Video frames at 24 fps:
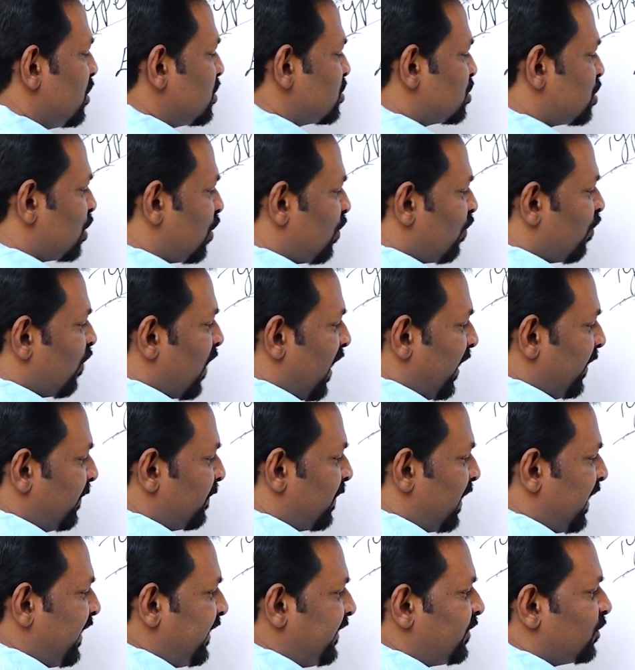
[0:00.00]
So 1
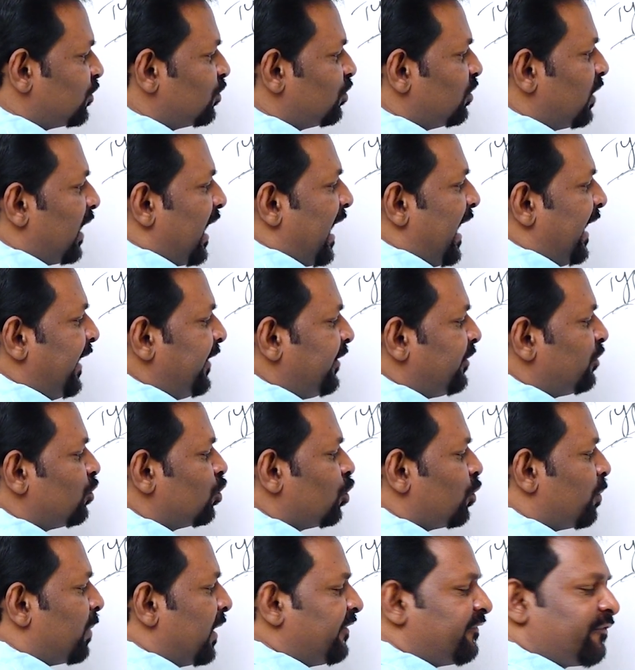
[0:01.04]
by 2 and
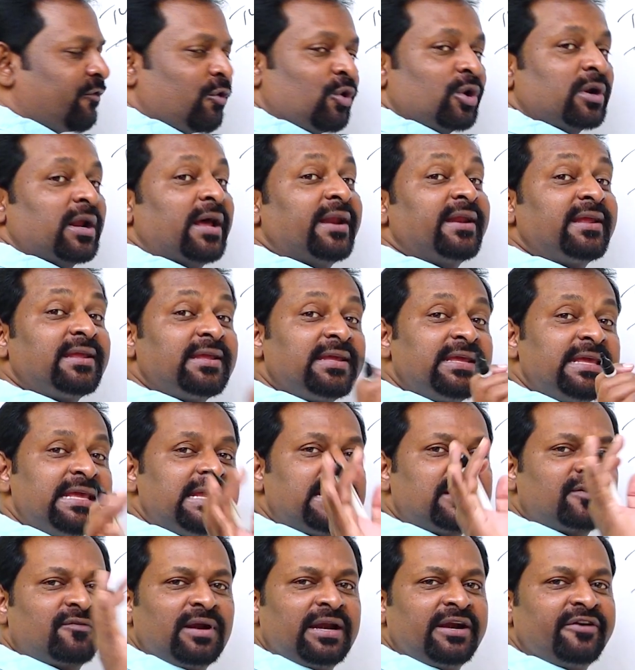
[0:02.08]
2 by 4 are
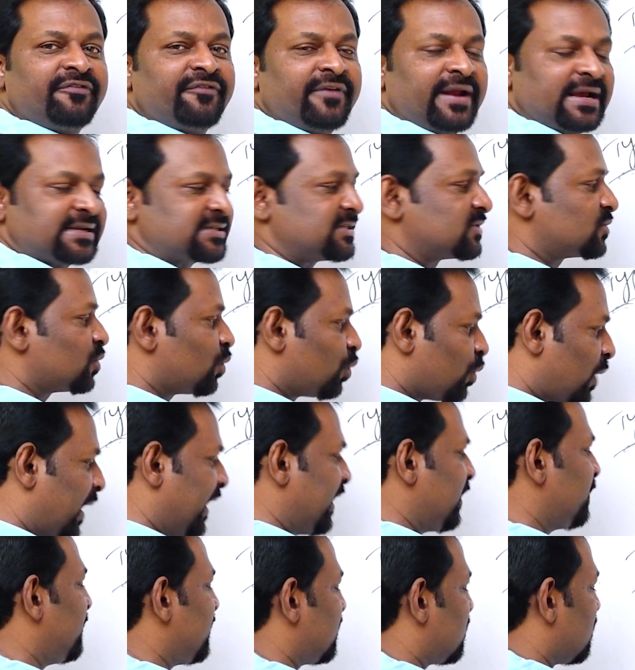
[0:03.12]
equivalent fractions.
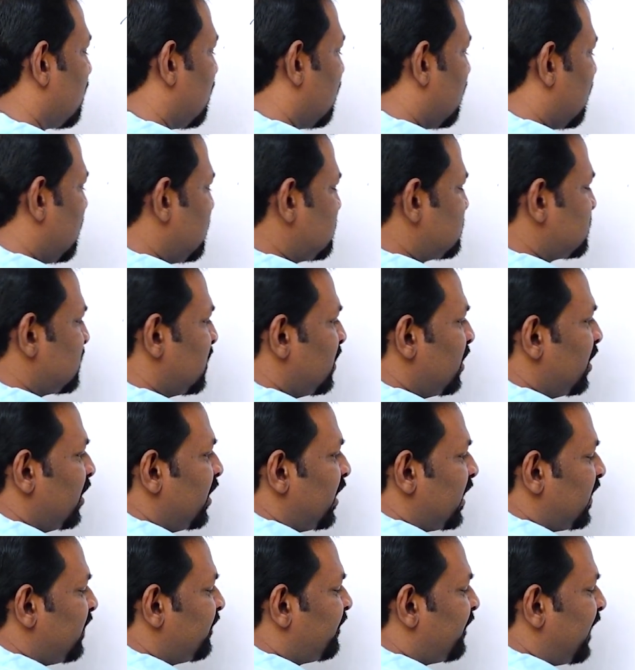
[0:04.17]
Why? Because
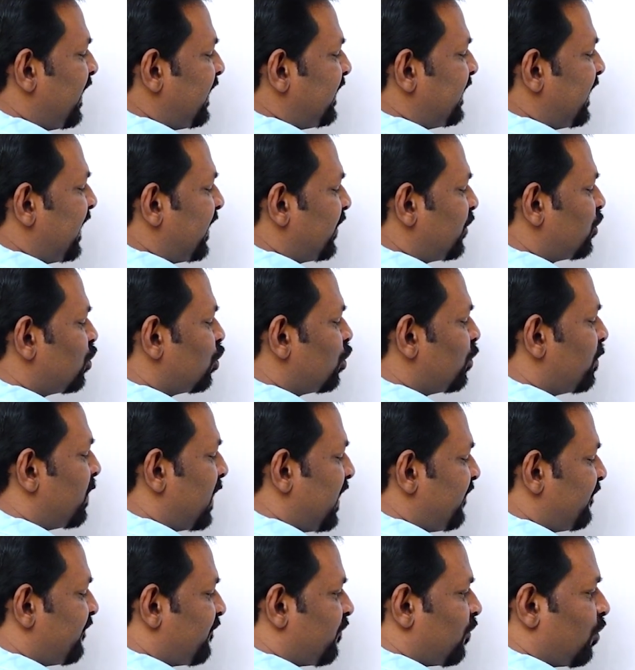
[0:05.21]
if I take 2
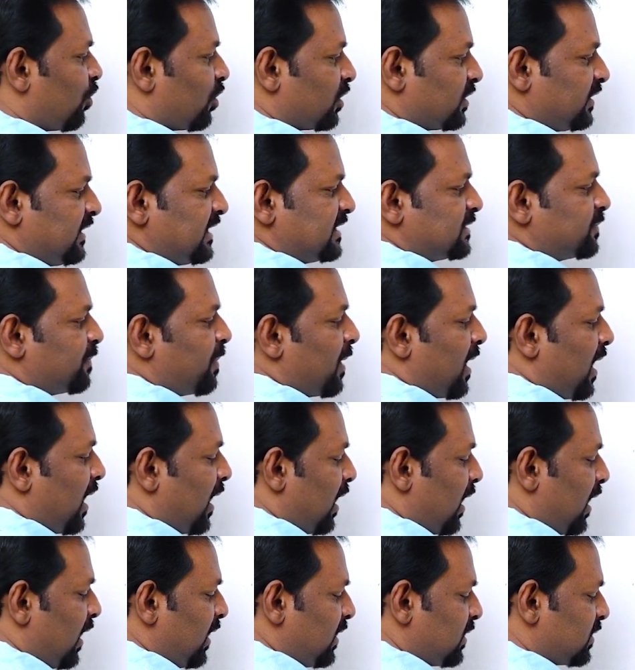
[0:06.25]
by 4, this
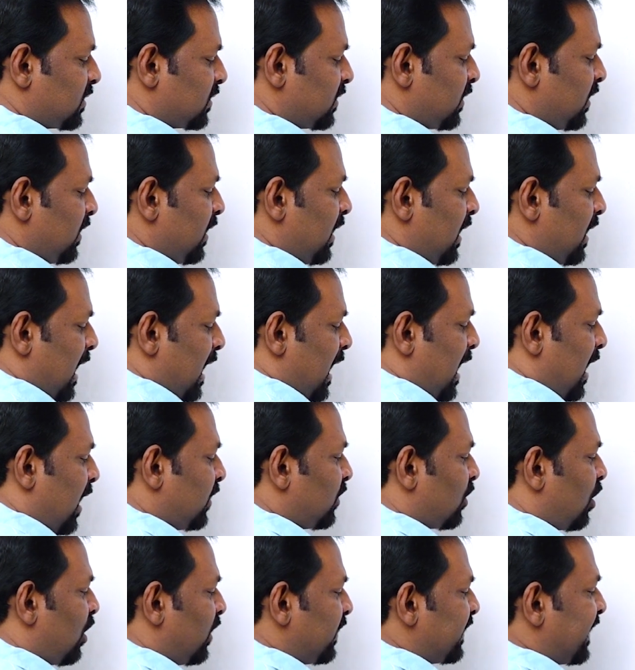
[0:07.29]
part,
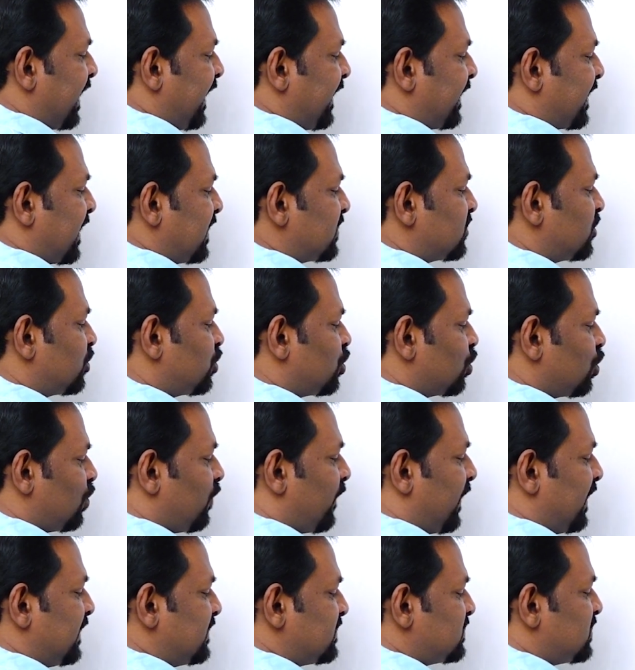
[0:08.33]
and on get kind of 2
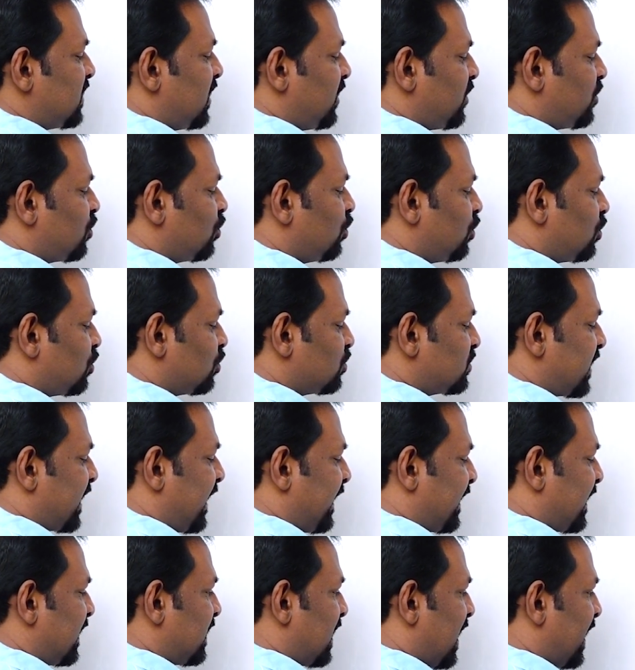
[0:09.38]
1s are 2 2s are
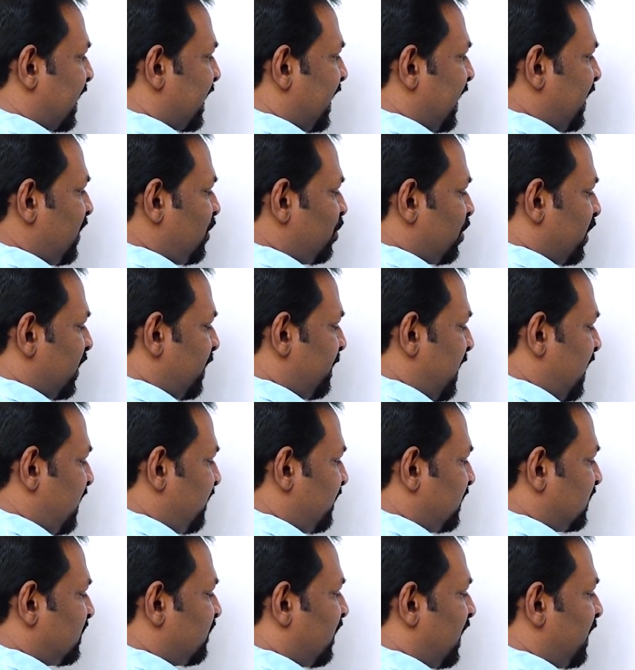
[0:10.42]
get, again you remain
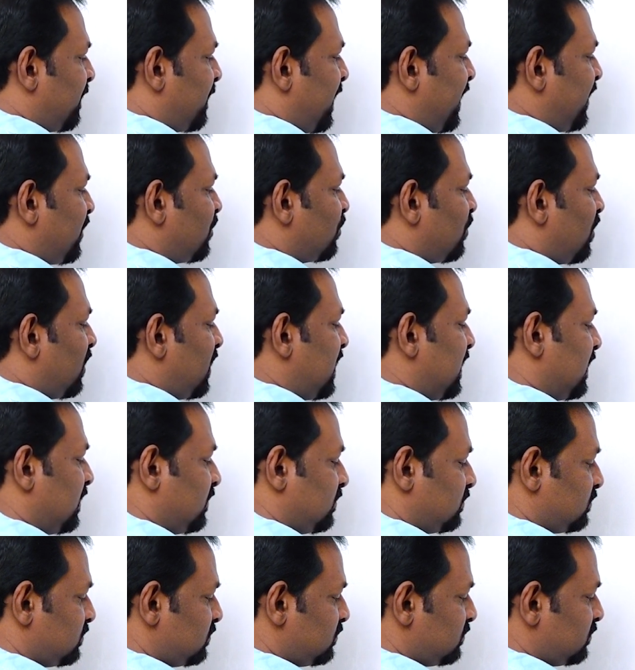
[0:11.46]
with 1 by 2 only,
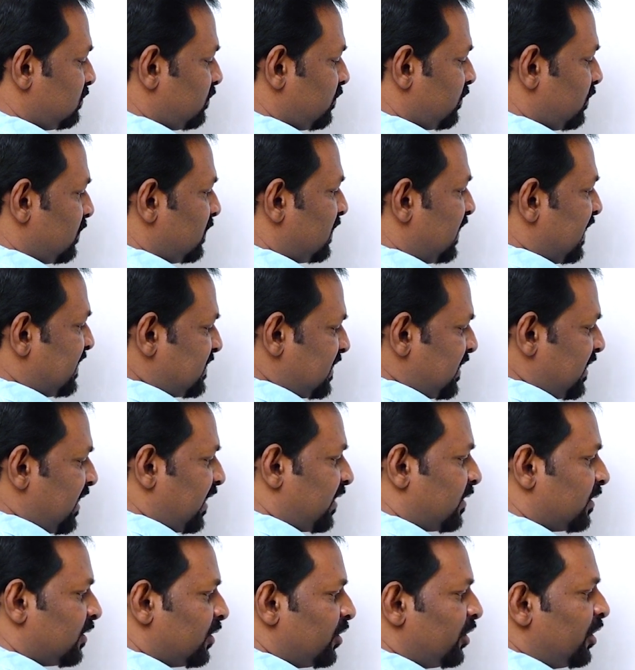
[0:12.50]
isn't
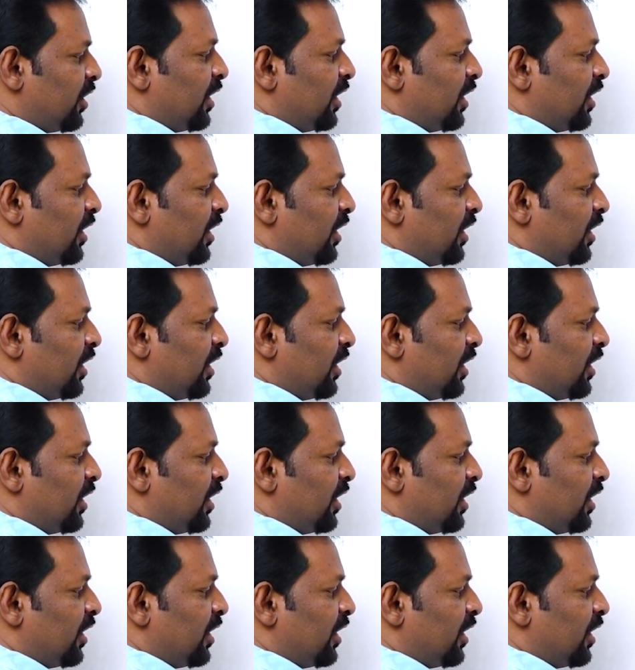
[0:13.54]
it?